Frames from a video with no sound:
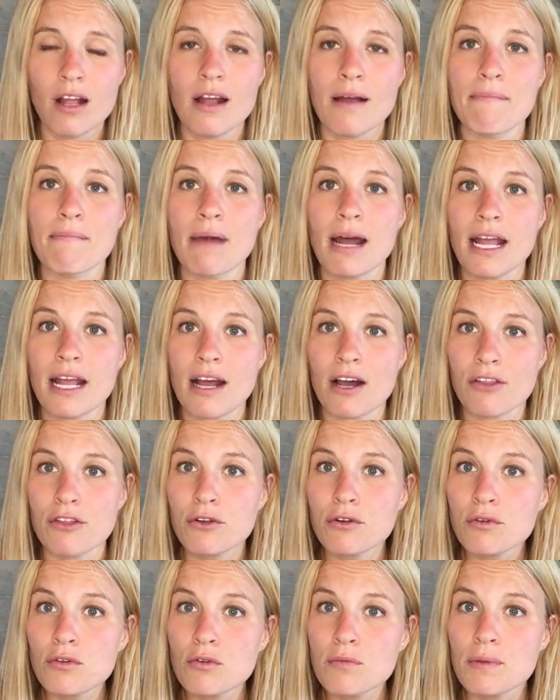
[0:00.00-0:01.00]
My other
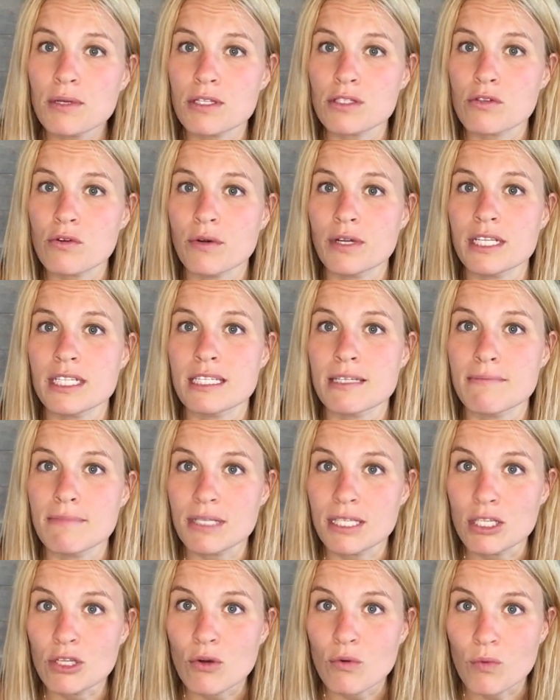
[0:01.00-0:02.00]
group is going to
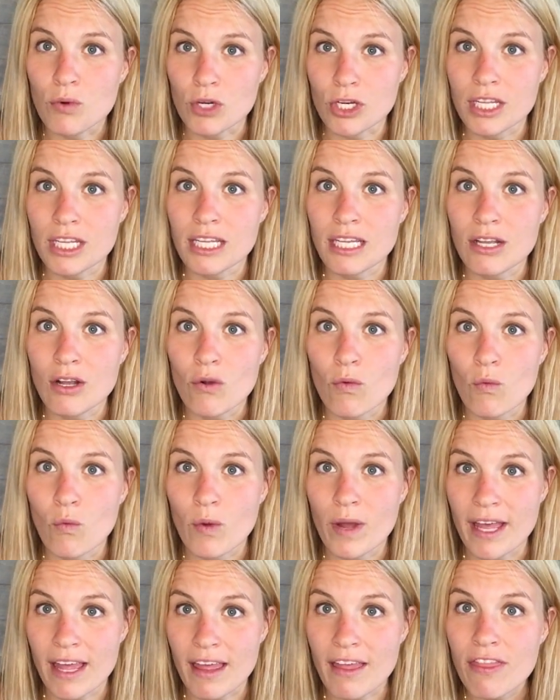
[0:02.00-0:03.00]
be working
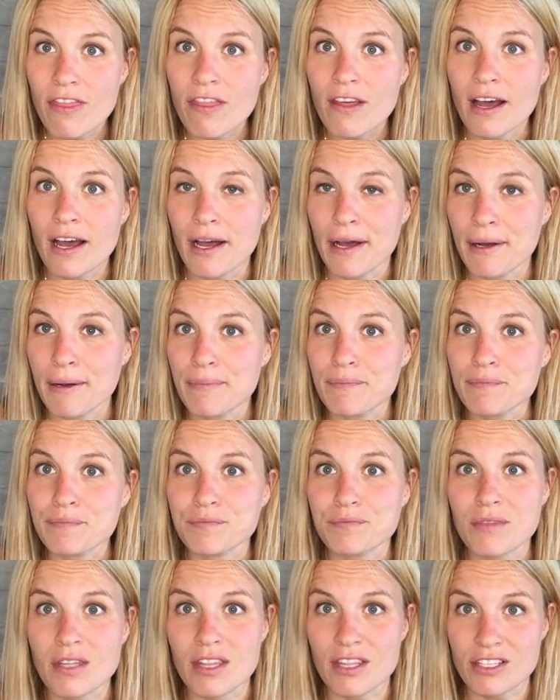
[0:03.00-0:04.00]
with
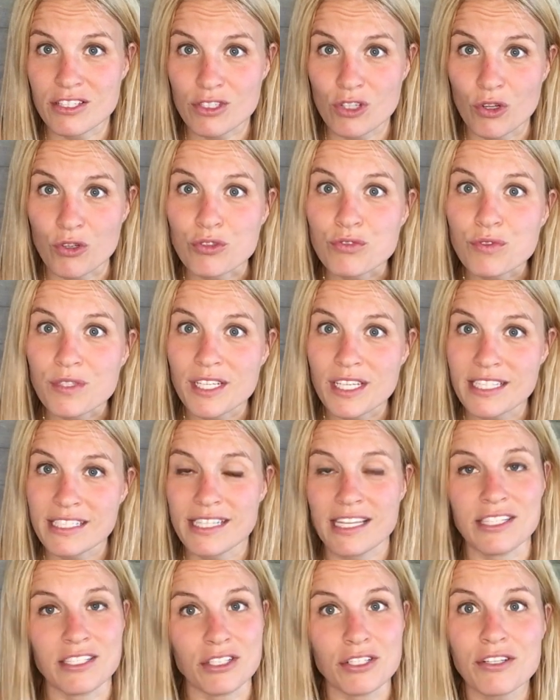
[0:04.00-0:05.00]
this close reading
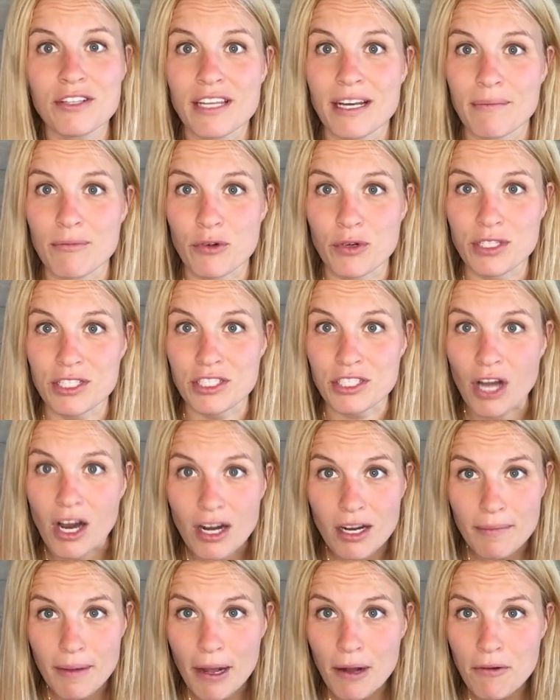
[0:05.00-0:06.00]
center that I'm going to talk
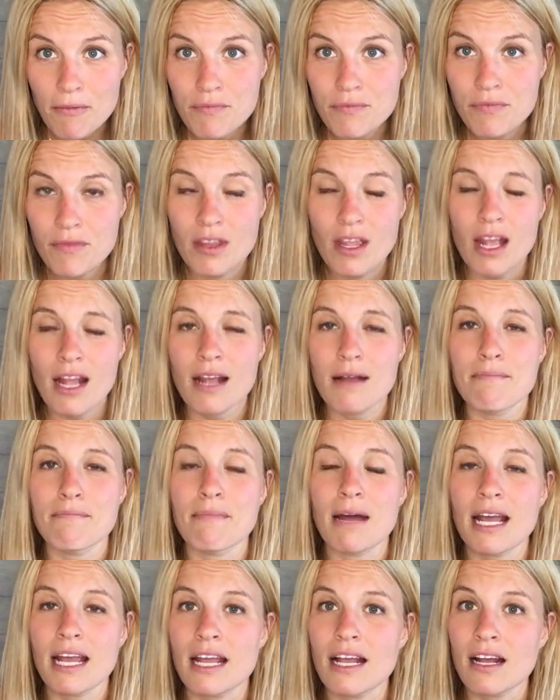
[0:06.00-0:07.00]
about.
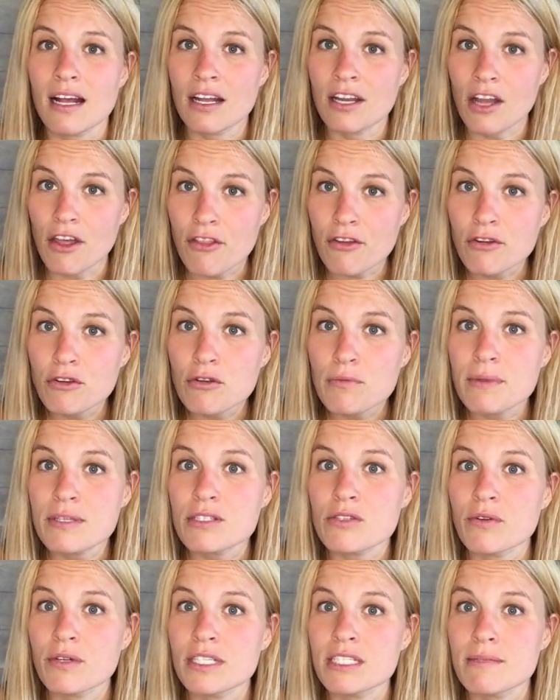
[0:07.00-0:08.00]
Another group is
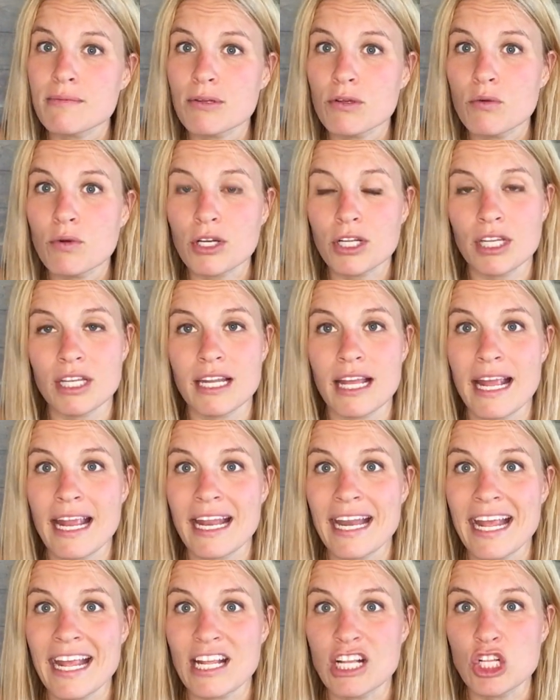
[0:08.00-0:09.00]
going to be working in
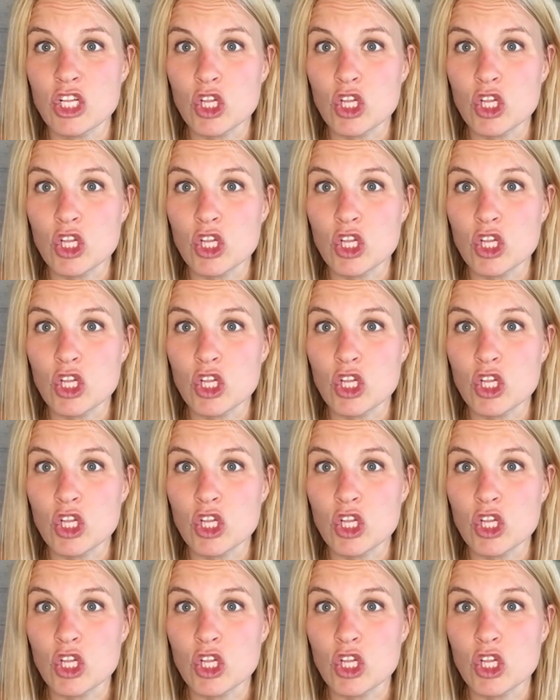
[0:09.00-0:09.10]
a